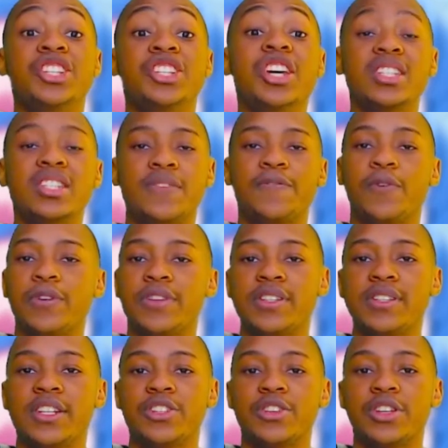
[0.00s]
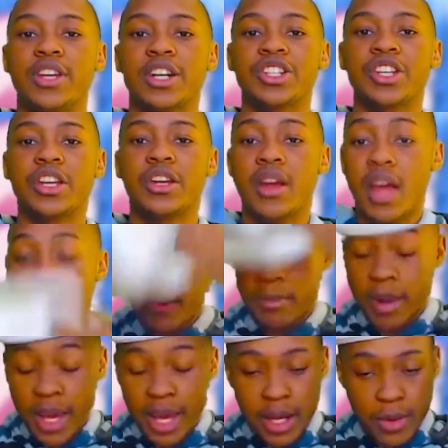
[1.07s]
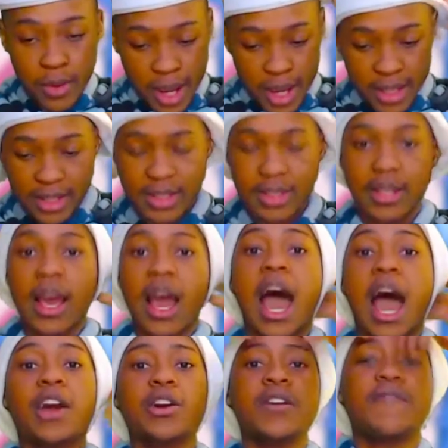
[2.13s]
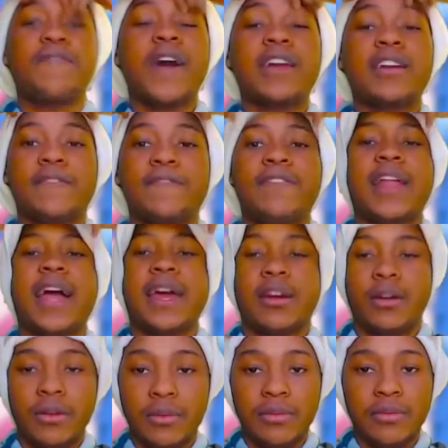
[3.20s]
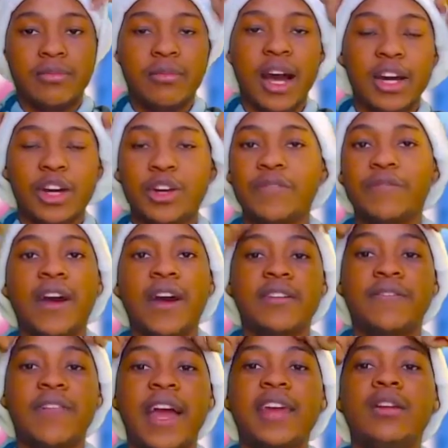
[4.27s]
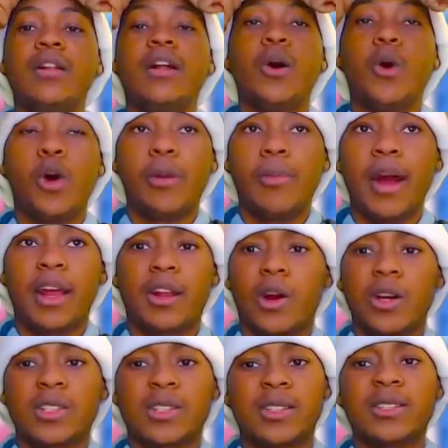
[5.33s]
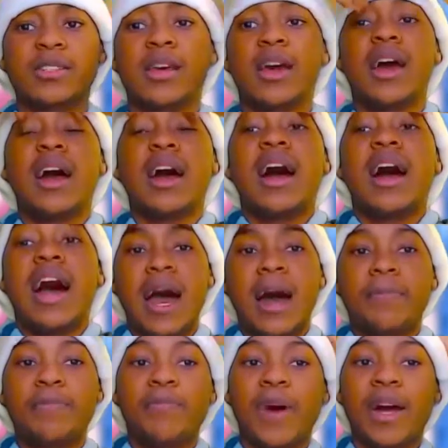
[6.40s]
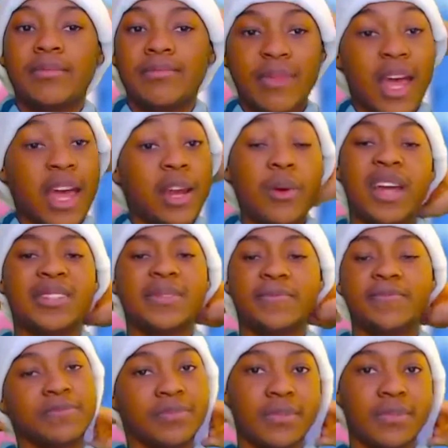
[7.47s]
just for this introduction. But anyways, I couldn't find a flannel. Or my glasses. But anyways,